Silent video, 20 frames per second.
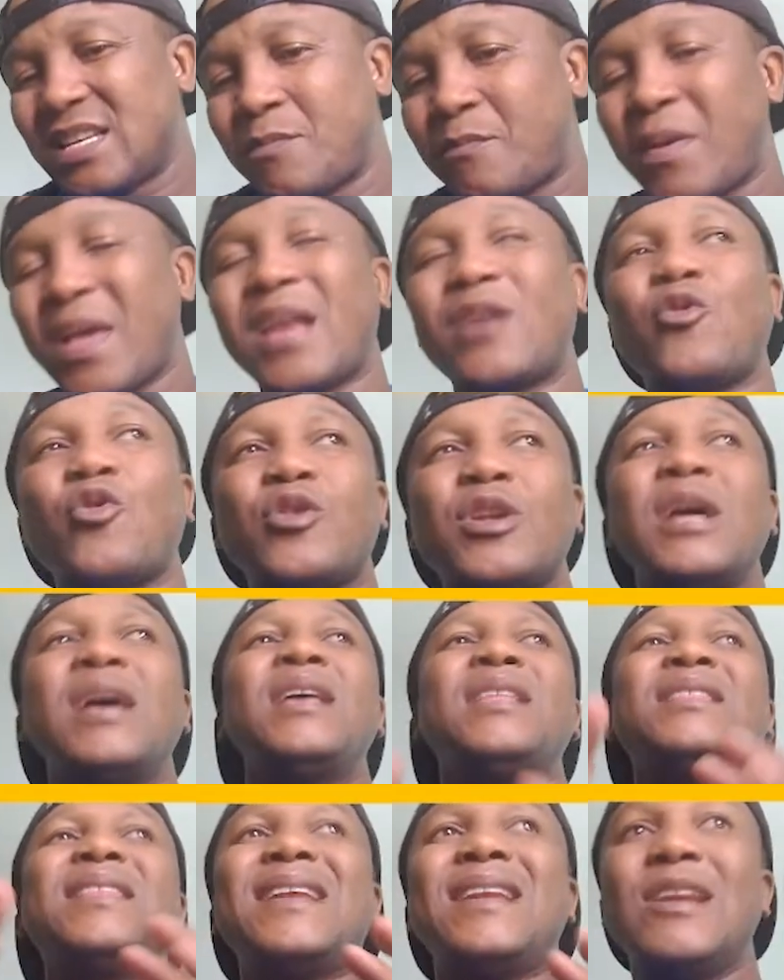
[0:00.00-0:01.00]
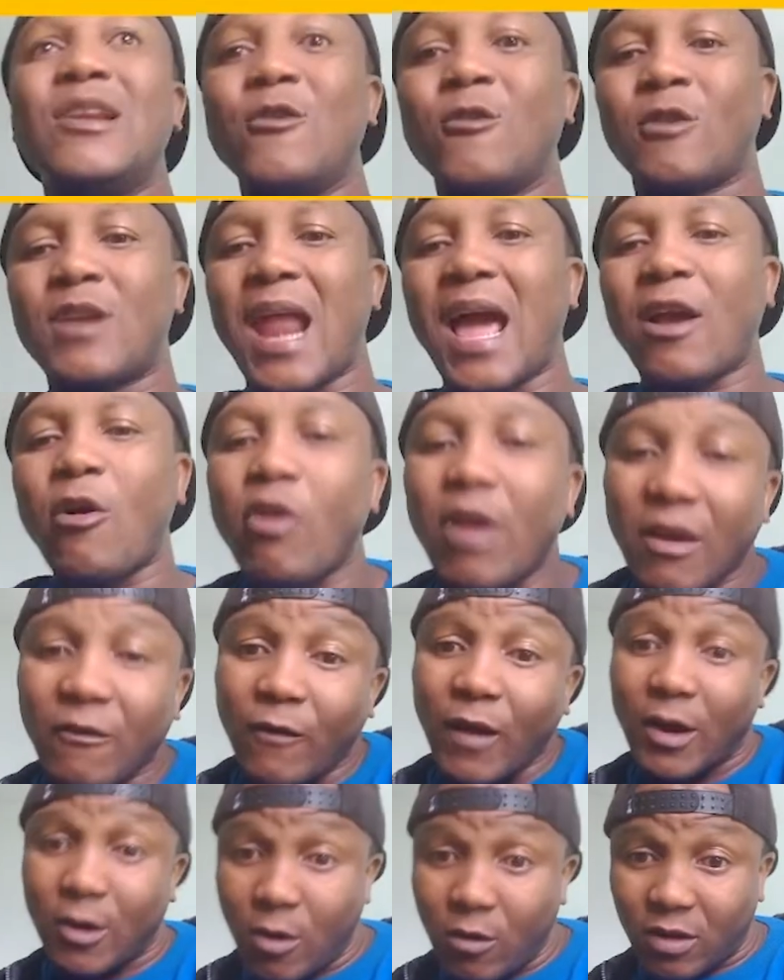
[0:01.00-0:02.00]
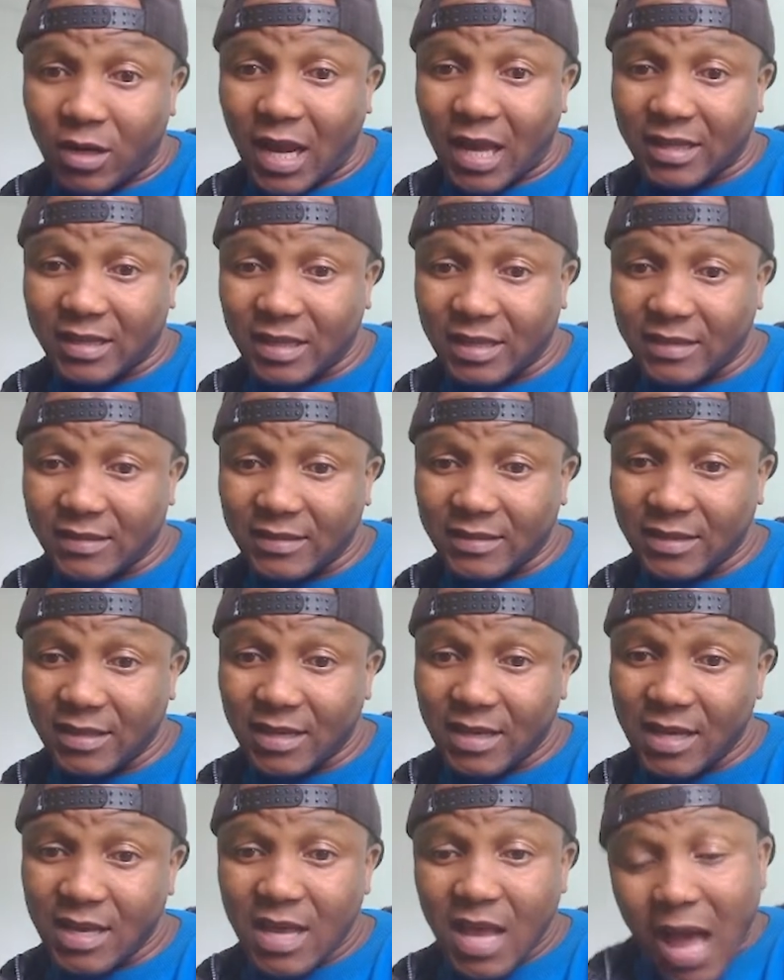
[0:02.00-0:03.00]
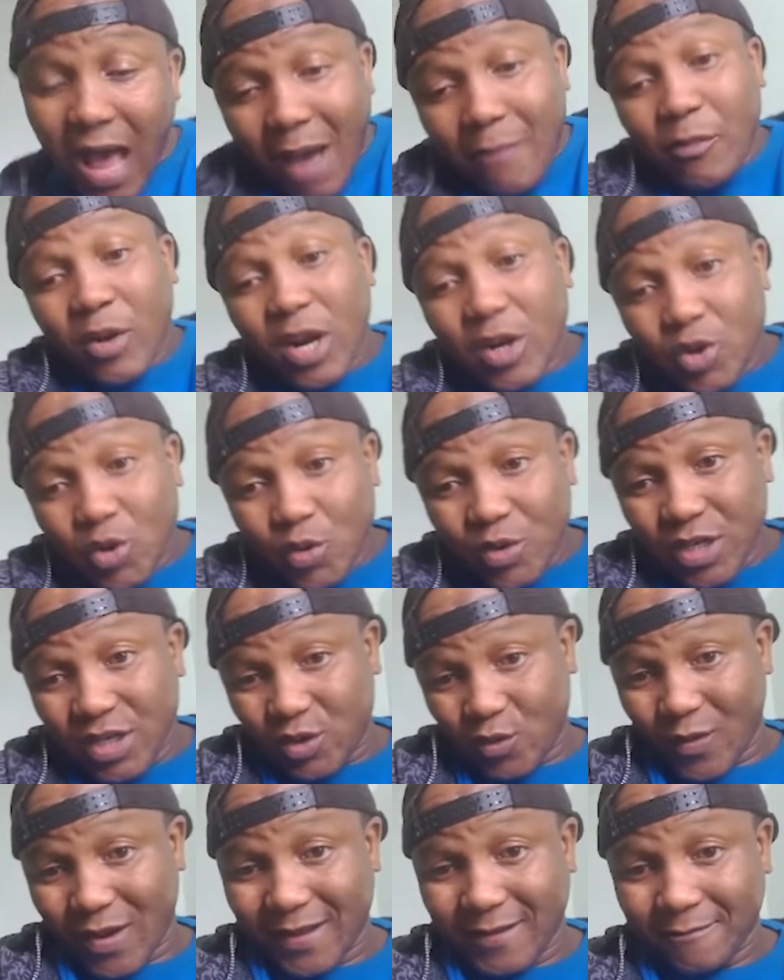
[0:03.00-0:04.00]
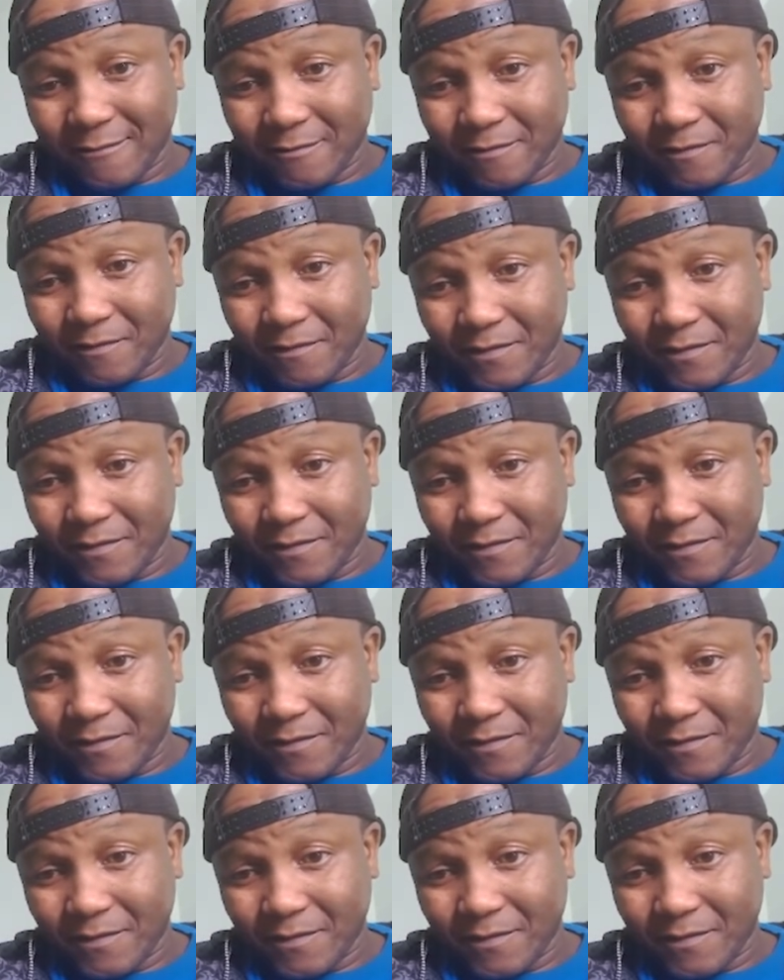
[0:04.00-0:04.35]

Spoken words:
It depends on the look. Like, okay, if I look like this, I'm going to do this way.